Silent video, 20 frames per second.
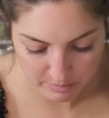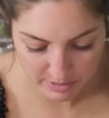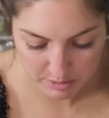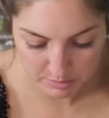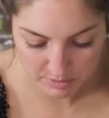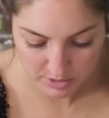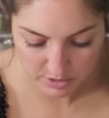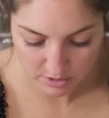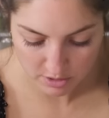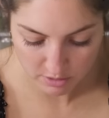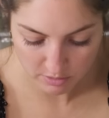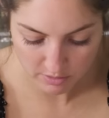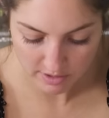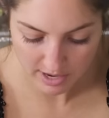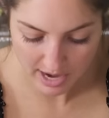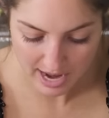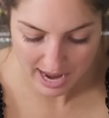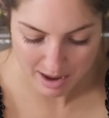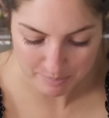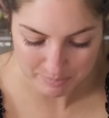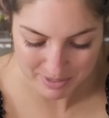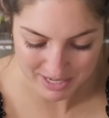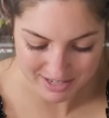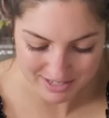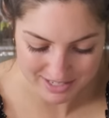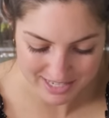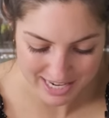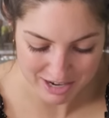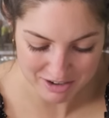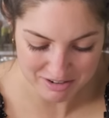it makes me so happy
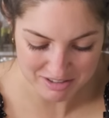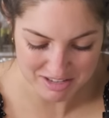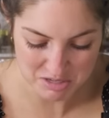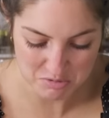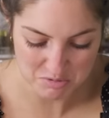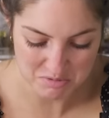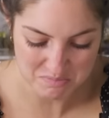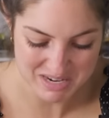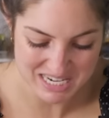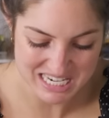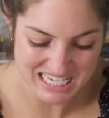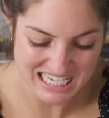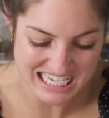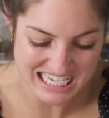to tear this with my